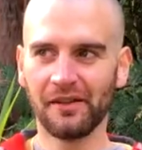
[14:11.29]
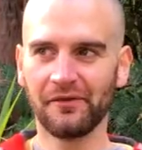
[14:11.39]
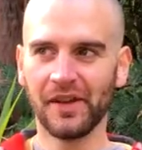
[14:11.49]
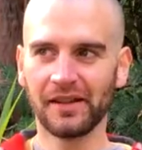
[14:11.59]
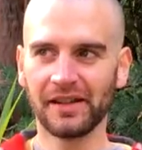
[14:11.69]

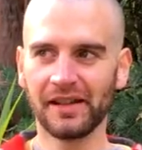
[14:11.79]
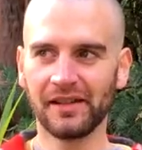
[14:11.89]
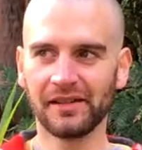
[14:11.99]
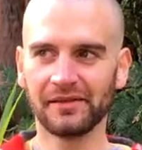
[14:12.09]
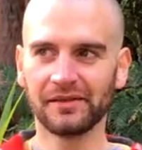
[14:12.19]
fairly
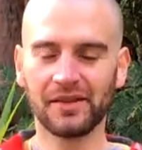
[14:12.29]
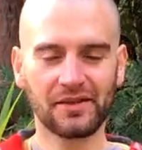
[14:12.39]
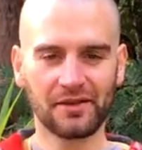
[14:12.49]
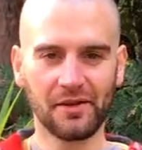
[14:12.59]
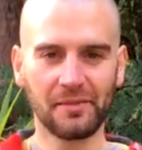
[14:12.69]

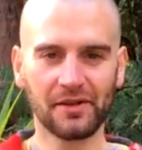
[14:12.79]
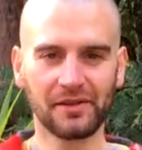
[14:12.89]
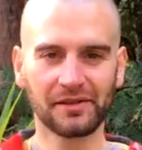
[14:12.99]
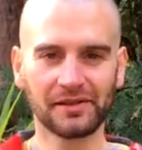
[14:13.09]
sober